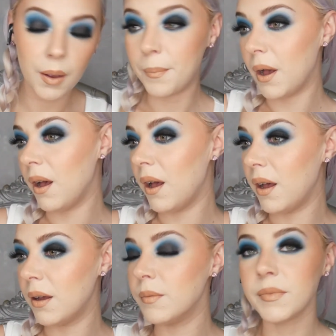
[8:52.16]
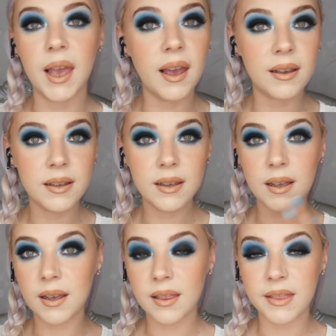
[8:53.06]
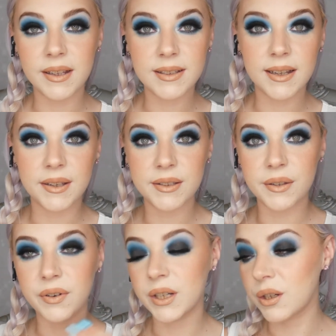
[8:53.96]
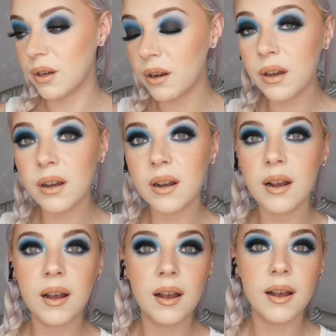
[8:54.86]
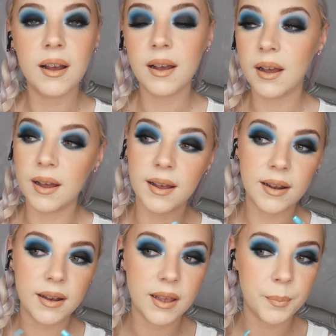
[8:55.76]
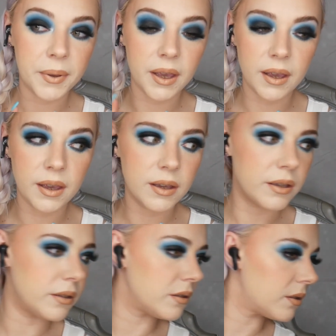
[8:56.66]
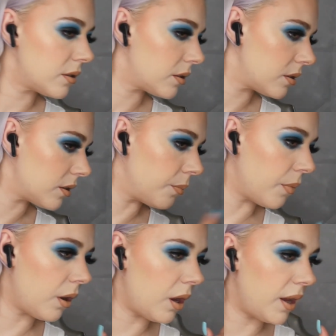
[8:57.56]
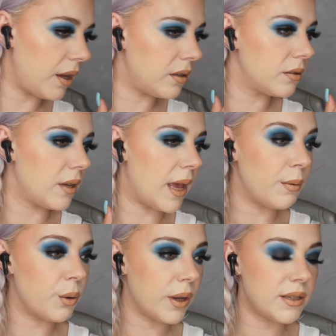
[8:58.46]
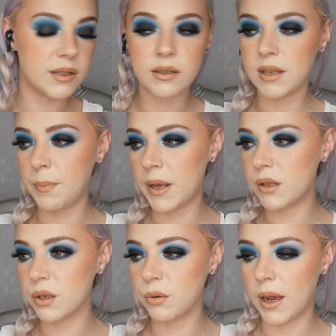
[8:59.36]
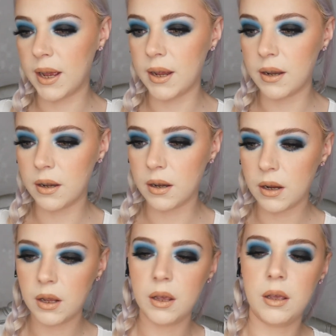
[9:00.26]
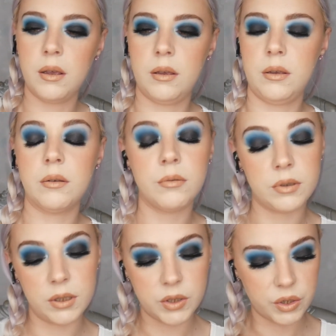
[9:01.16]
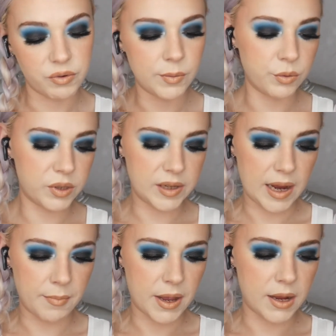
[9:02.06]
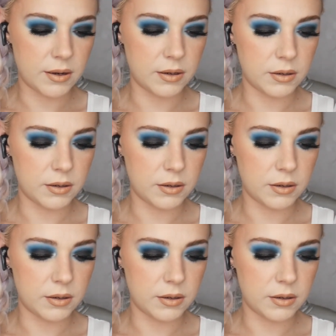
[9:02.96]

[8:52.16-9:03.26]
But yeah, this is the finished look. Lip is my MUA Sensei pencil and what's this, the Rimmel Stay Matte